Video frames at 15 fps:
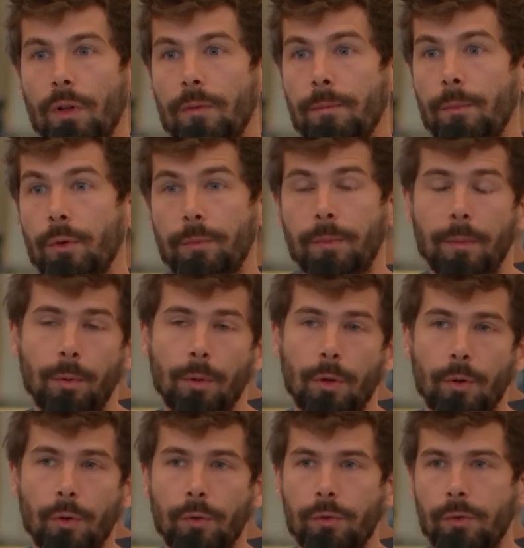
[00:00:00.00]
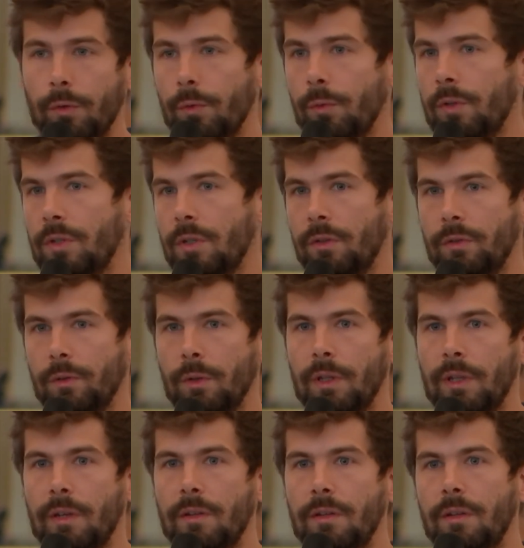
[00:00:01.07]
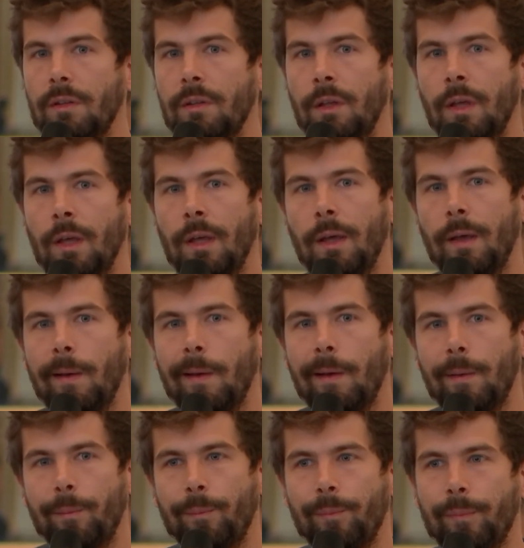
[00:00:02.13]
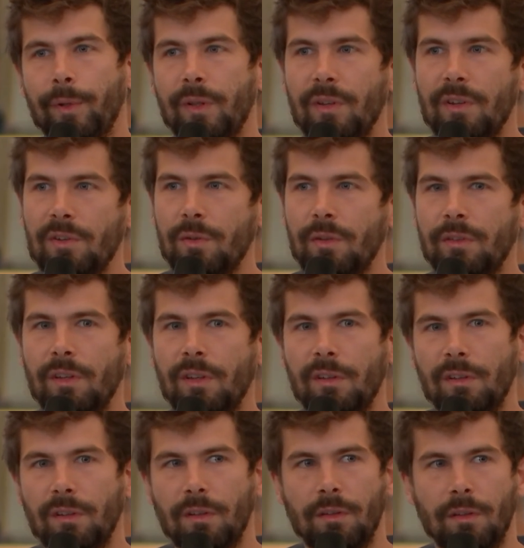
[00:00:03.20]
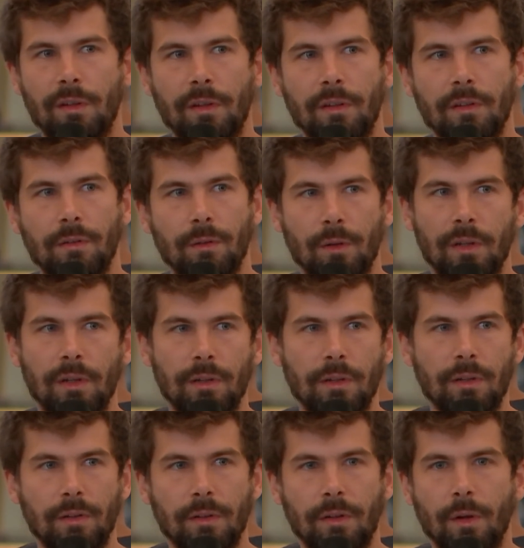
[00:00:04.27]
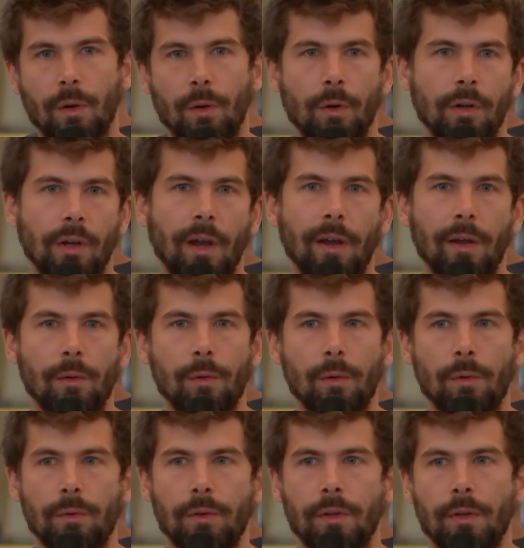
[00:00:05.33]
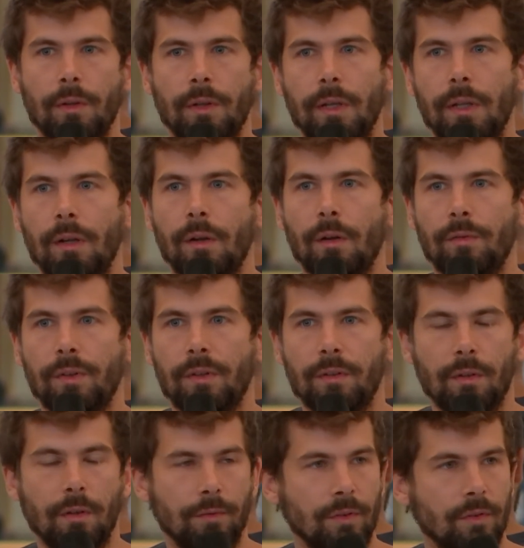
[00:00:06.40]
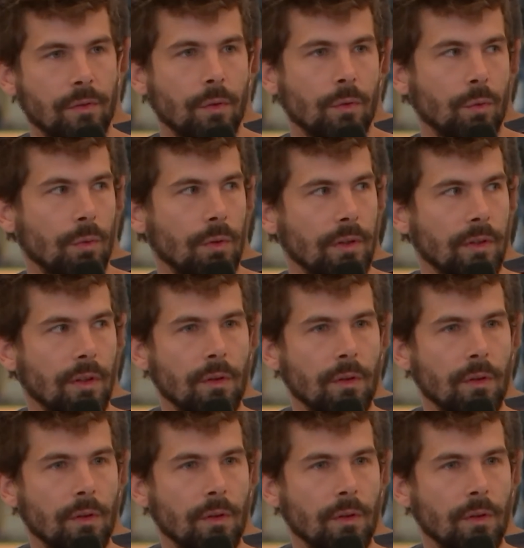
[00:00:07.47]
most people are used to, which is Solidity. But the issue is not necessarily Solidity or Cairo in and of itself. It's the tooling that